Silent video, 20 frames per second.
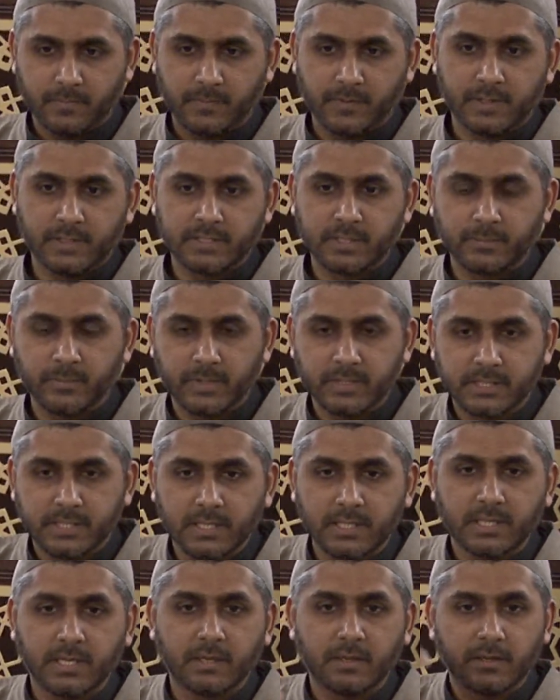There's a
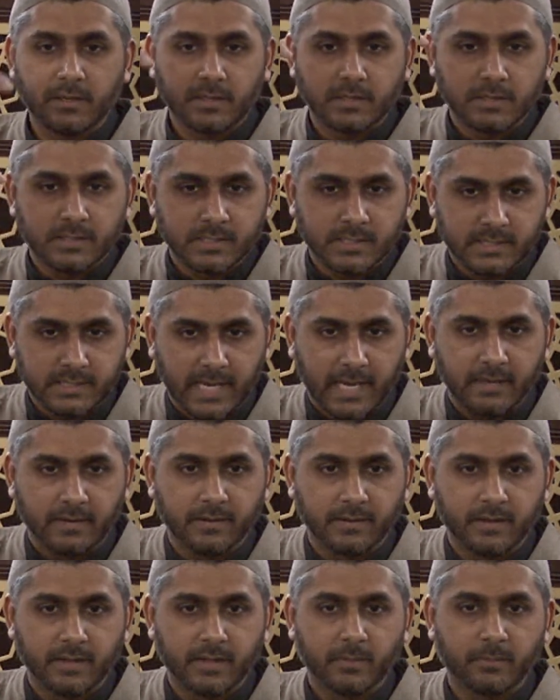particular
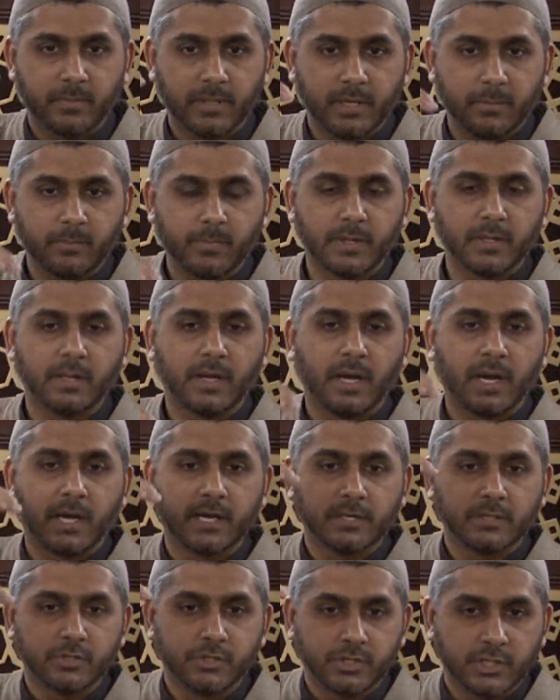standard. People
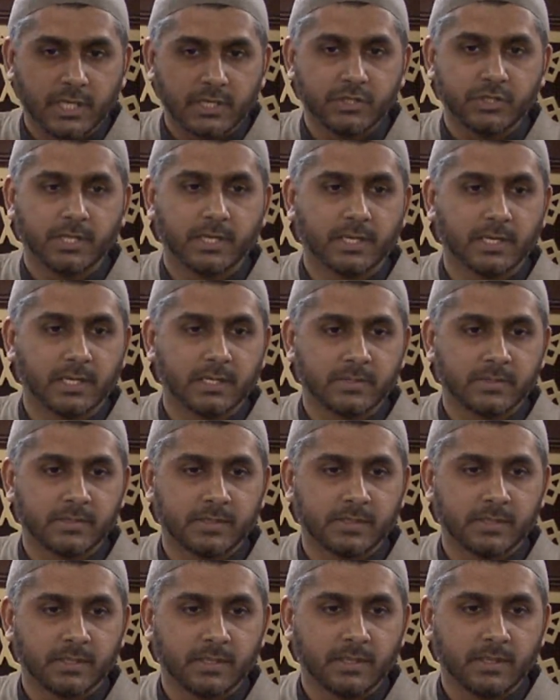are judging
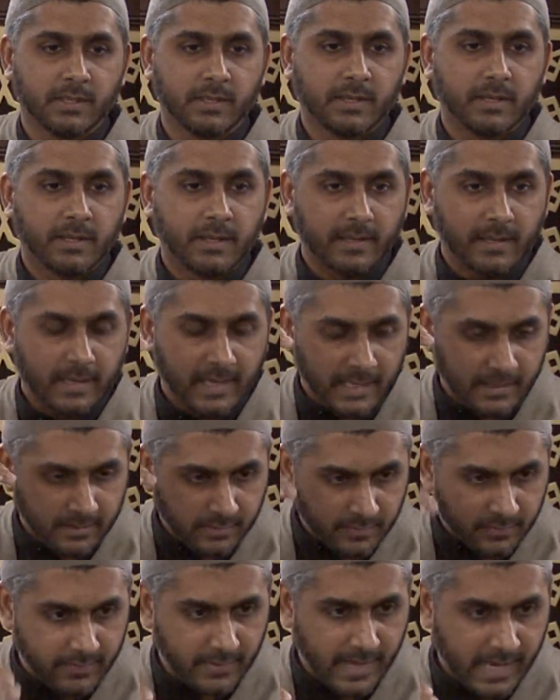us, and
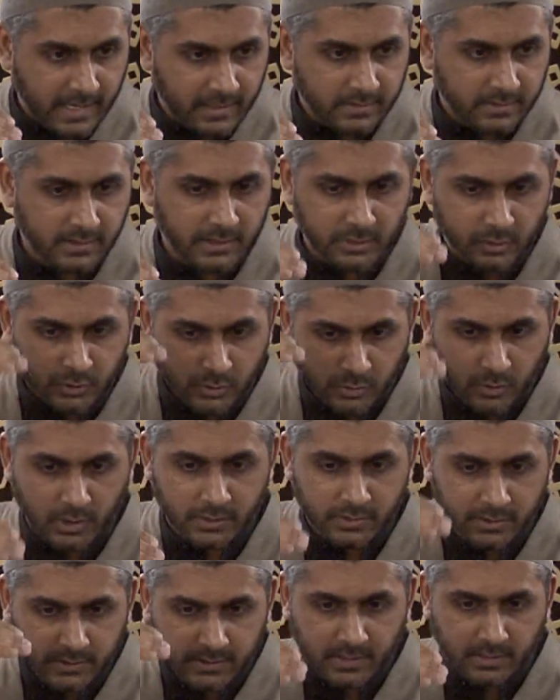that is
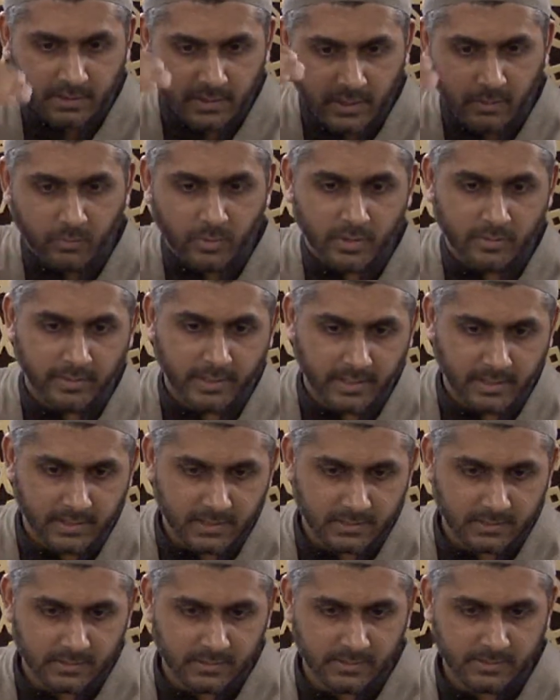constantly worrying
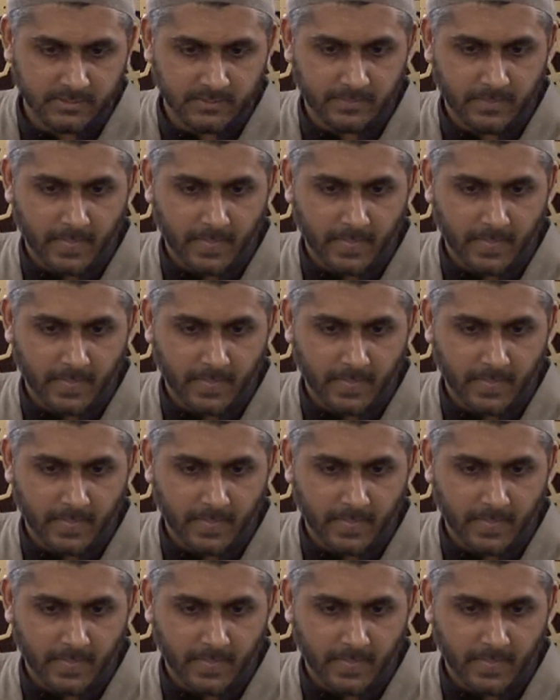us.